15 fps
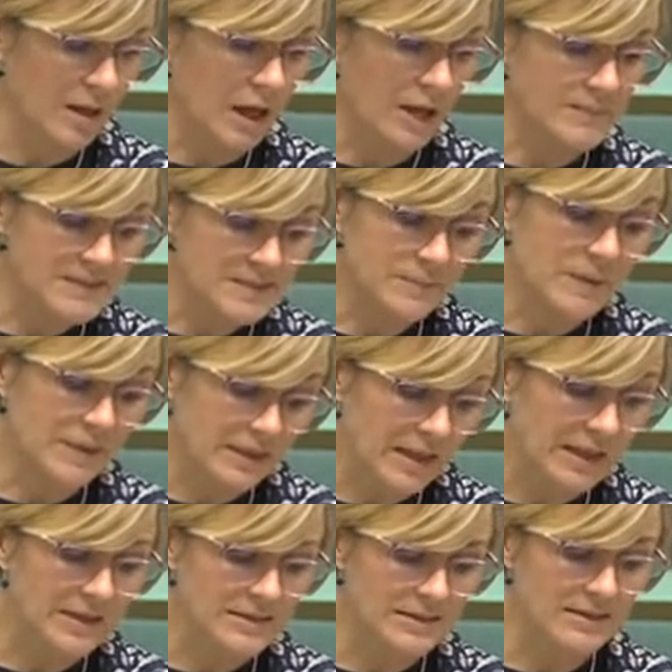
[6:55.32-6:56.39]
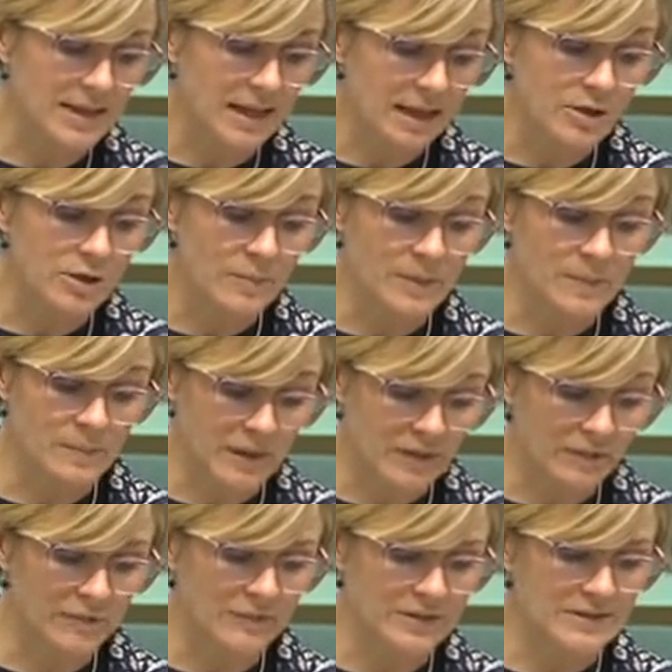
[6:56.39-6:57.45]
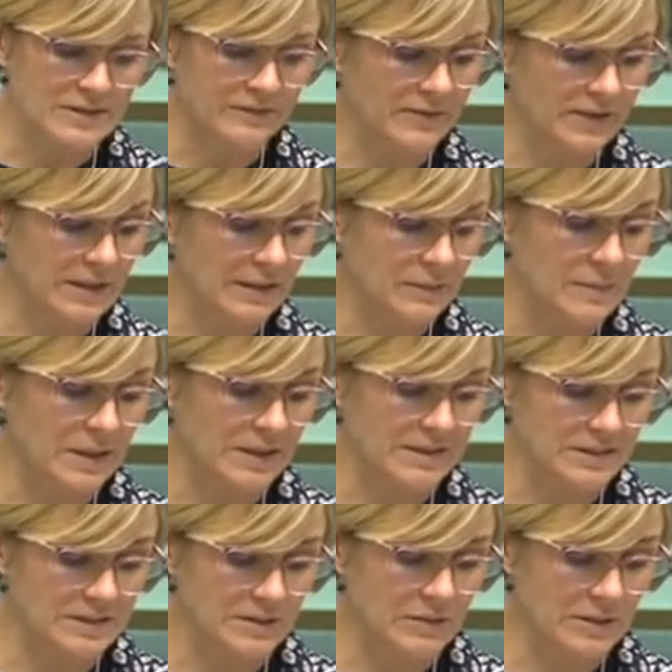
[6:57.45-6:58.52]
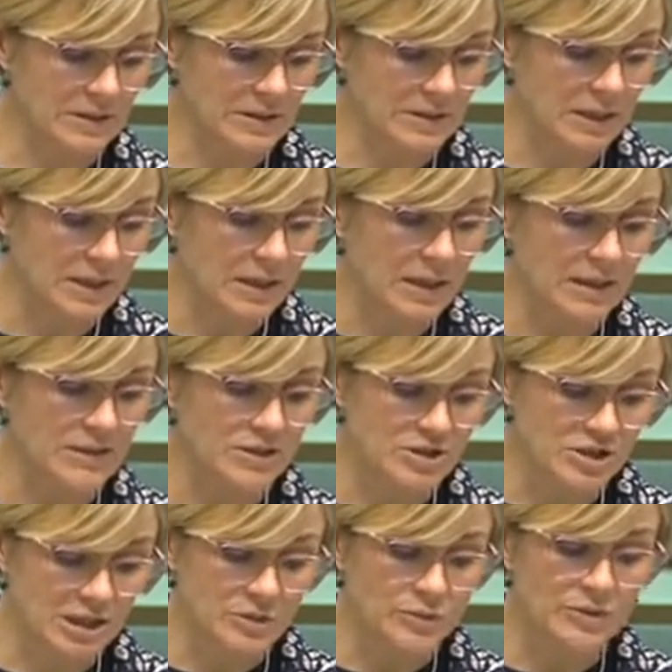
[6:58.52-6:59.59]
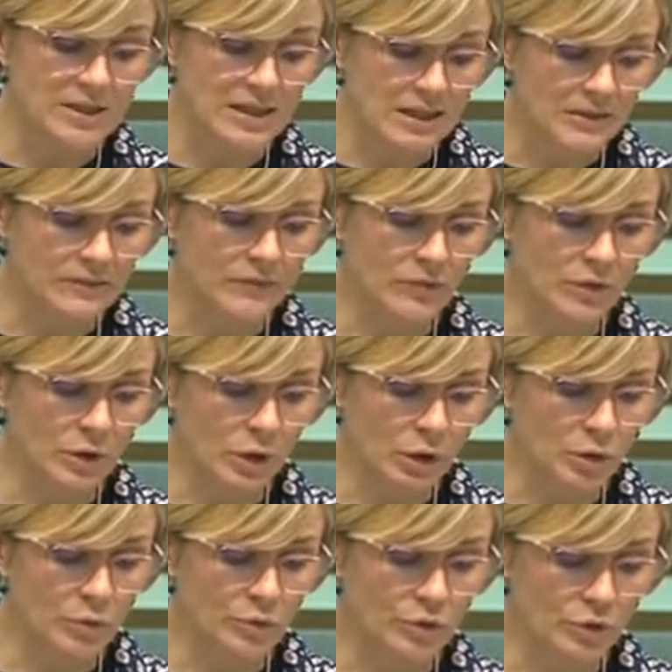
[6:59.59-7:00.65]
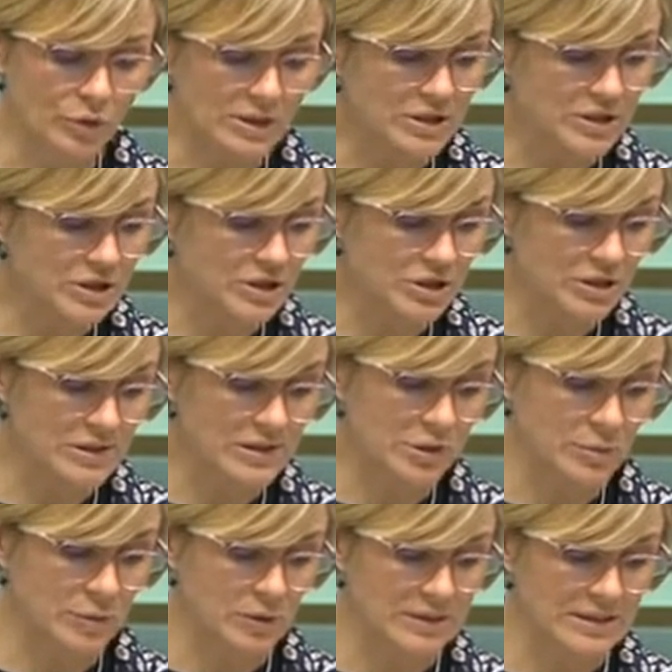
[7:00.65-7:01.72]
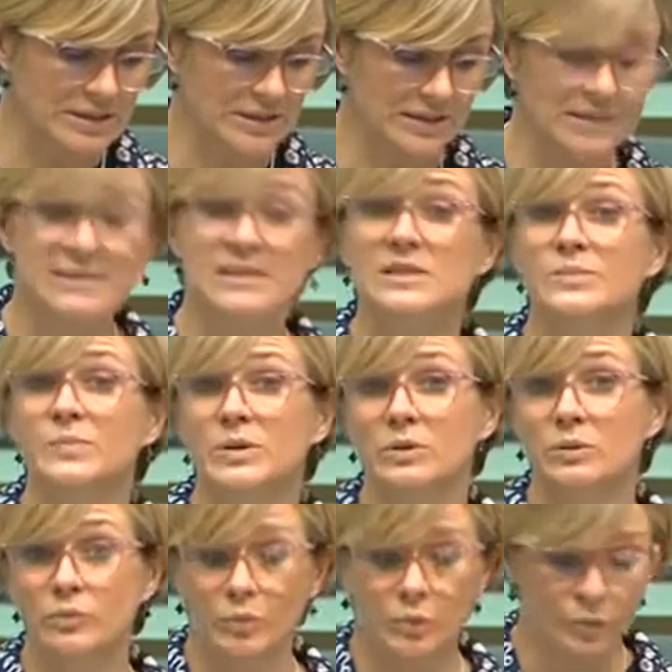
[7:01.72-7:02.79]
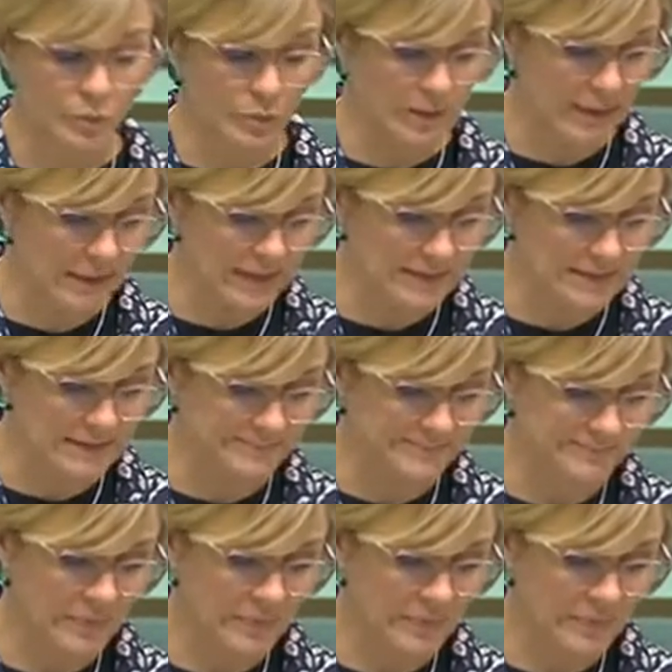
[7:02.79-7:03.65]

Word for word: I'm sympathetic to the economic benefits of the Kimba district and the general need for the local non-Indigenous community that this bill will create.